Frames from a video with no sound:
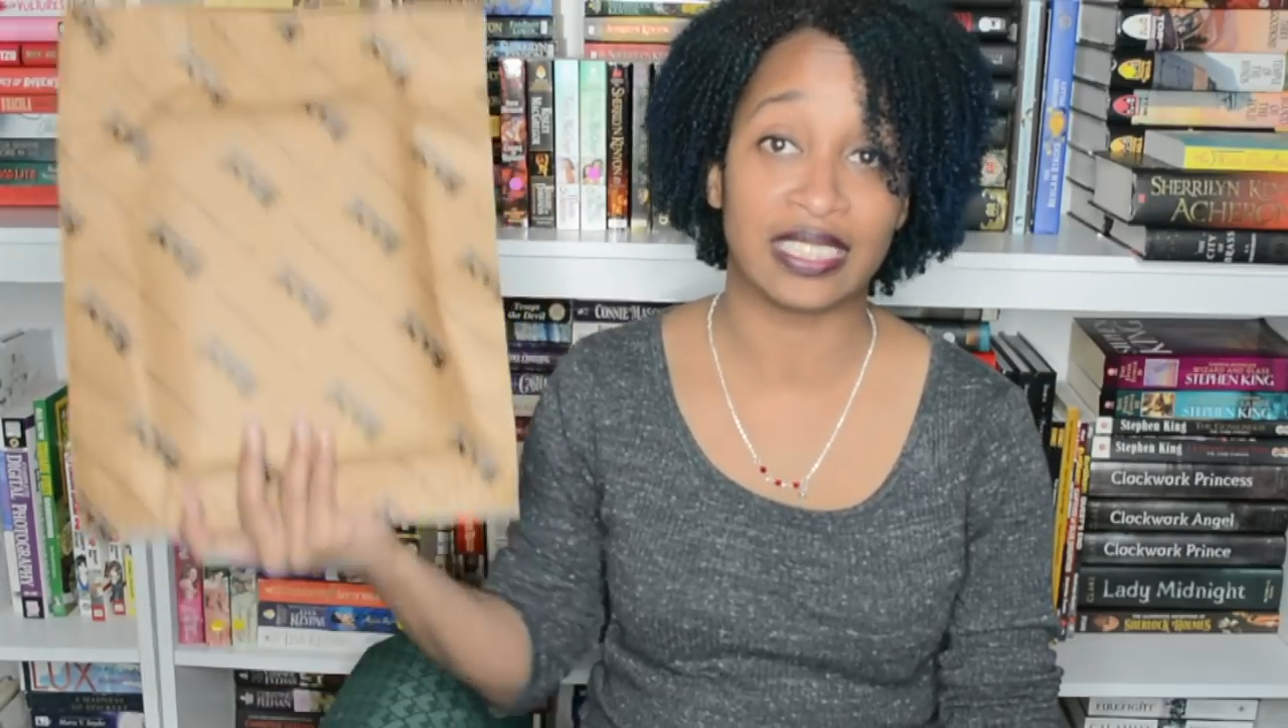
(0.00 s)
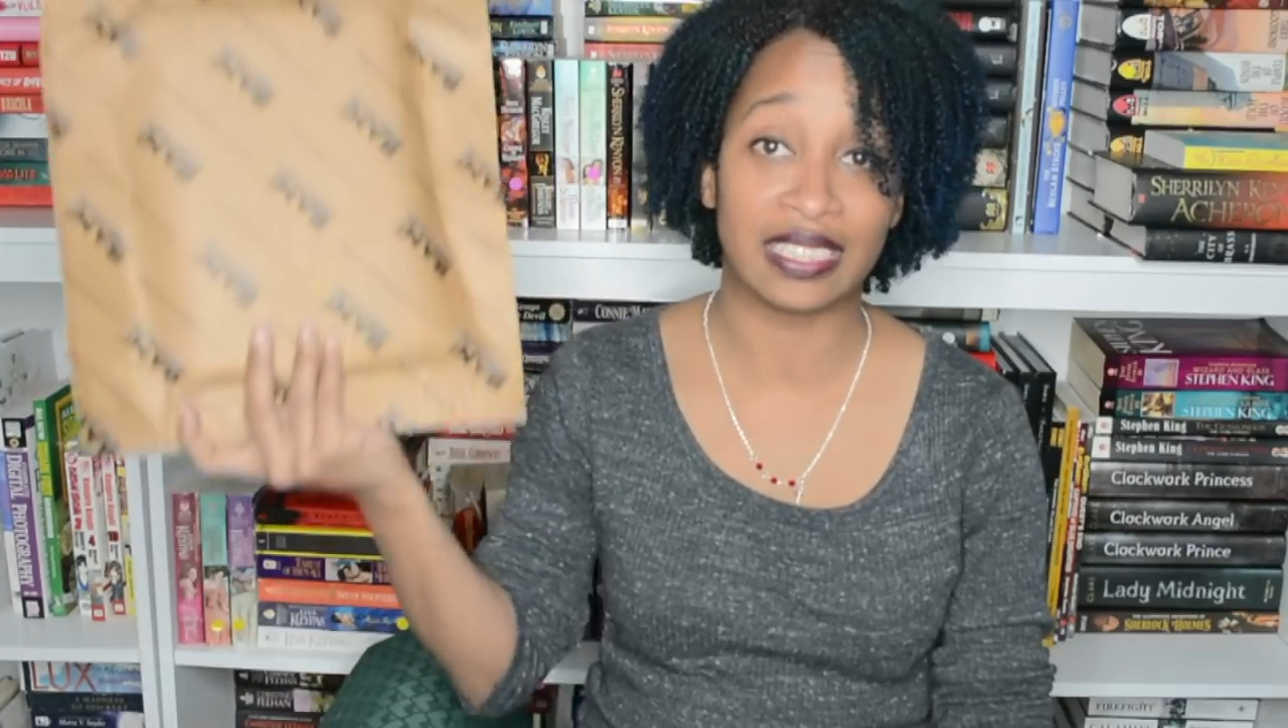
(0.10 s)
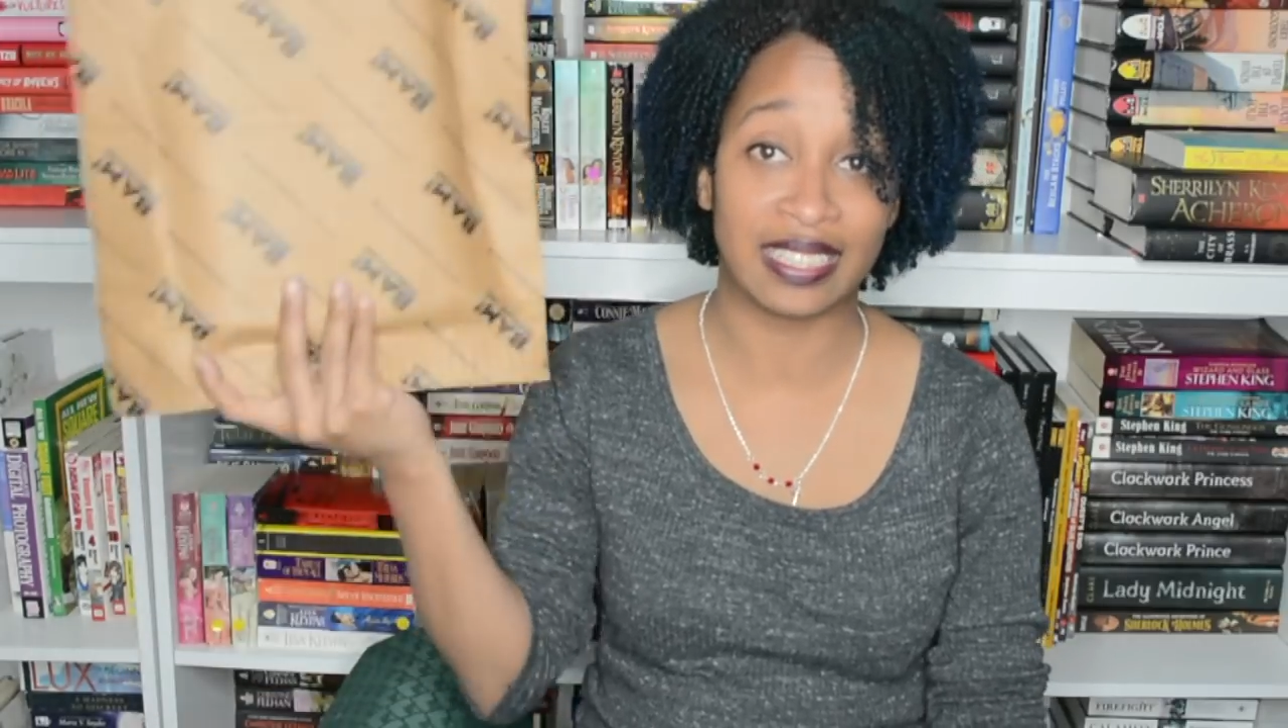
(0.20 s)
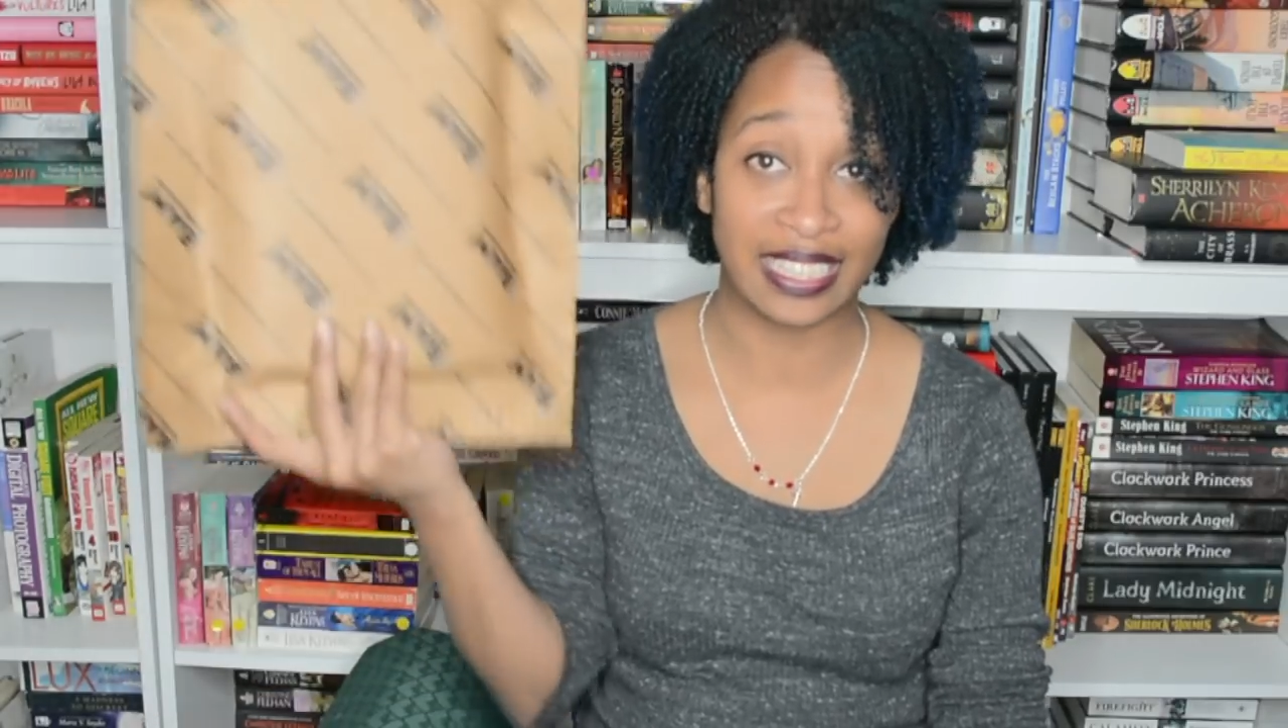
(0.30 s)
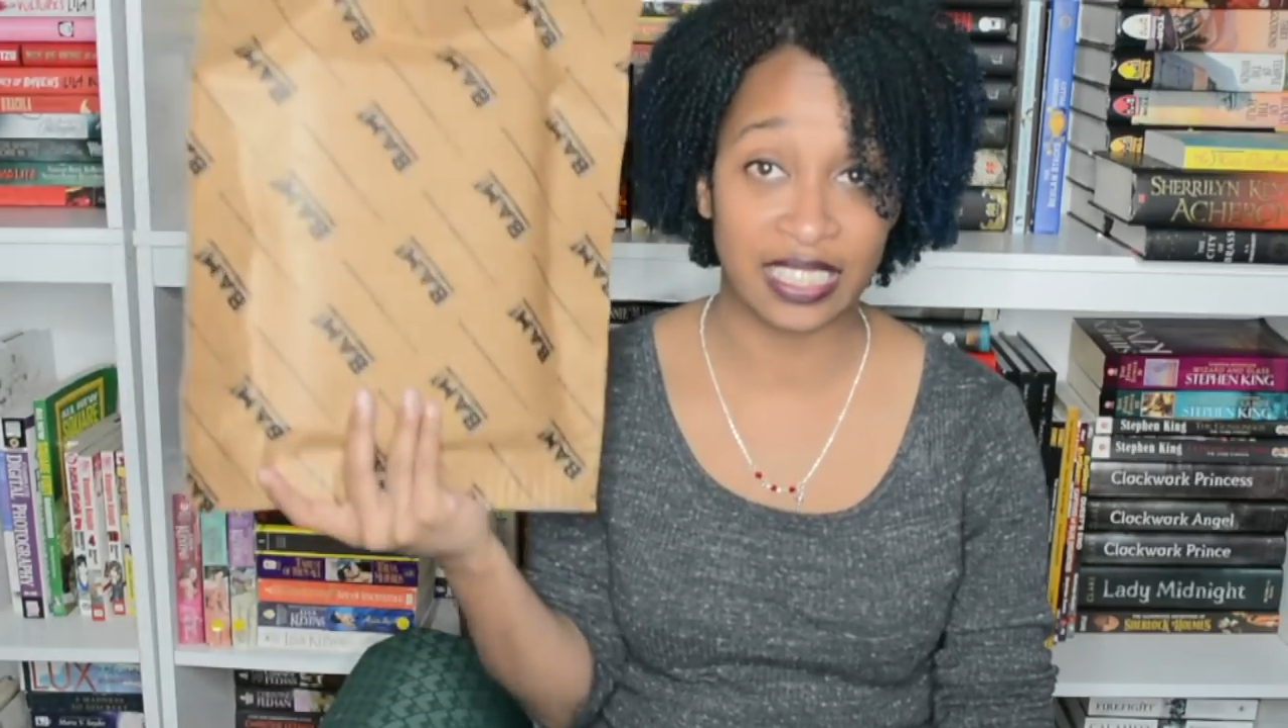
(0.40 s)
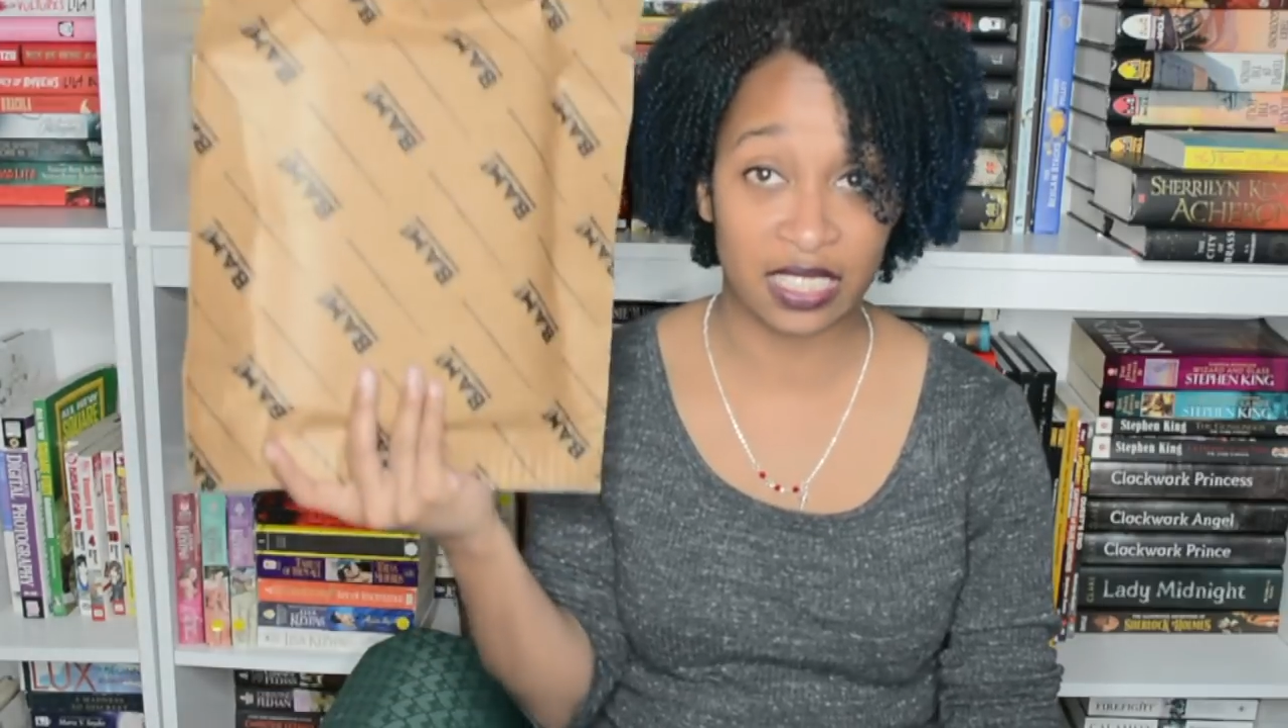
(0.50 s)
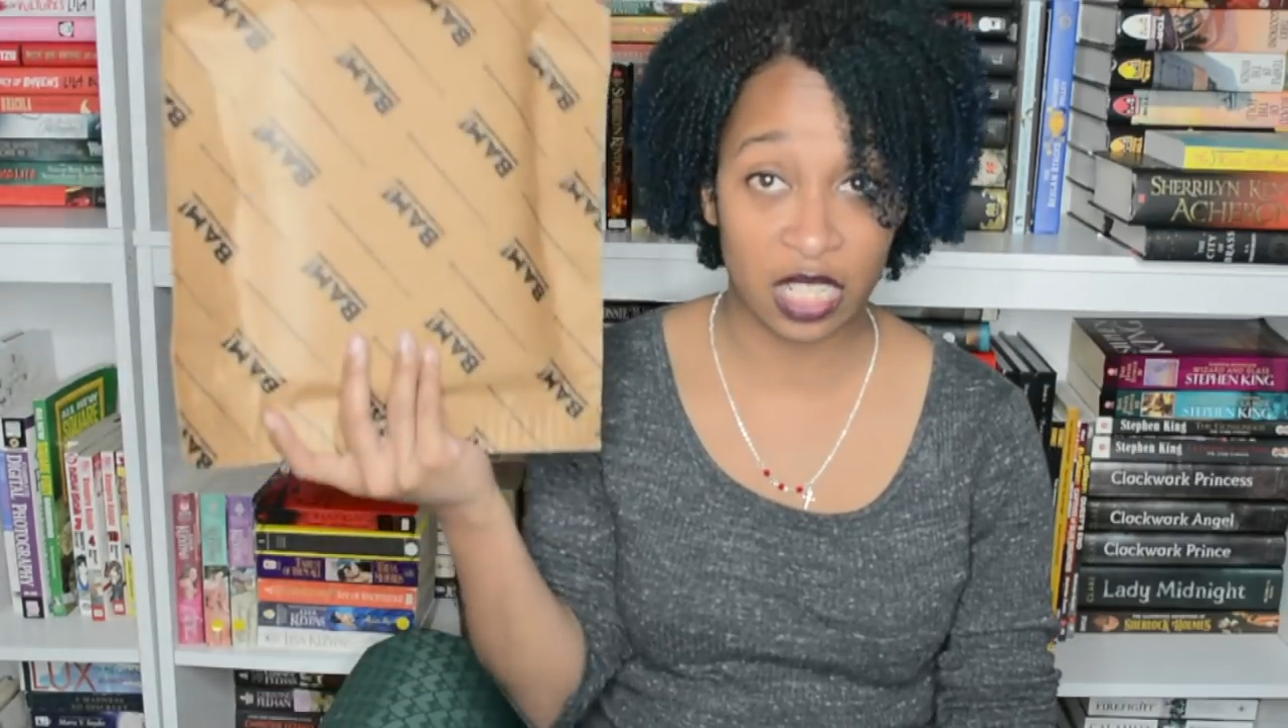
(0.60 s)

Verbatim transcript: It's this